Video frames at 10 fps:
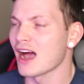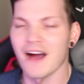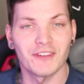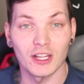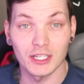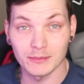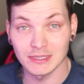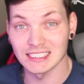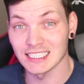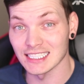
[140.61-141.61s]
I followed him
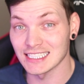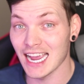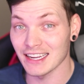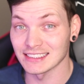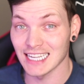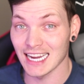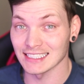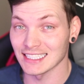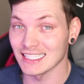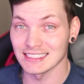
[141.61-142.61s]
since the Attack Attack
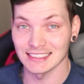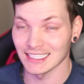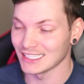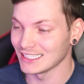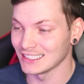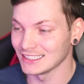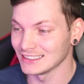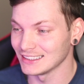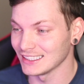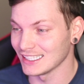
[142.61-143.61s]
days,
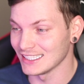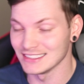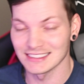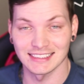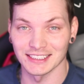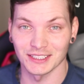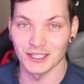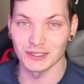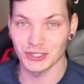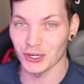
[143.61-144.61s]
and he still
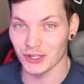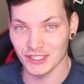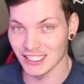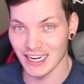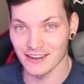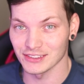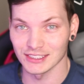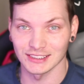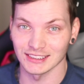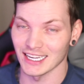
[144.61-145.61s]
goes harder than ever
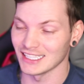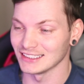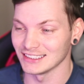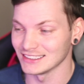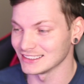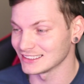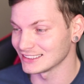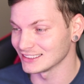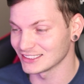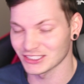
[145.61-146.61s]
and is
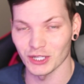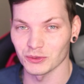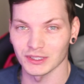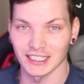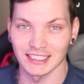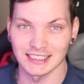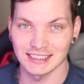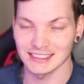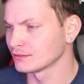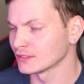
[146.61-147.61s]
so relentless.